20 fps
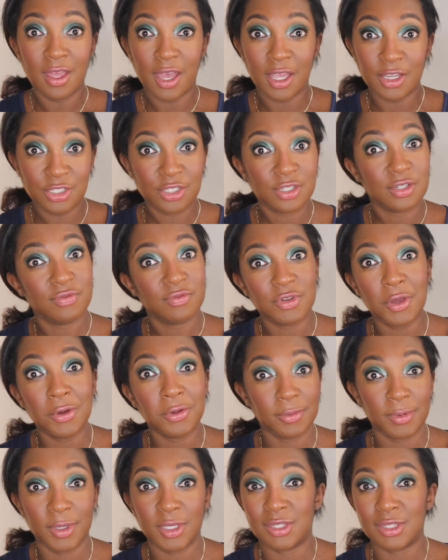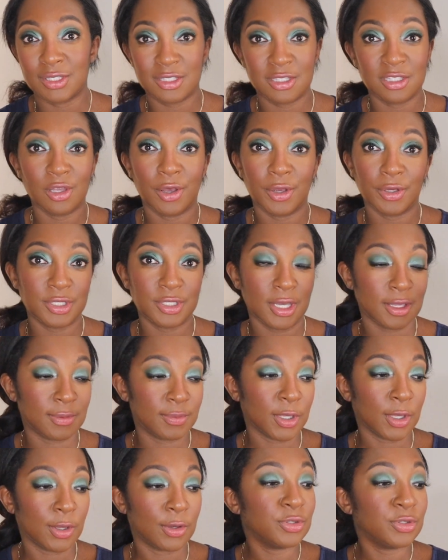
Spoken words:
I should have known about this a long time ago.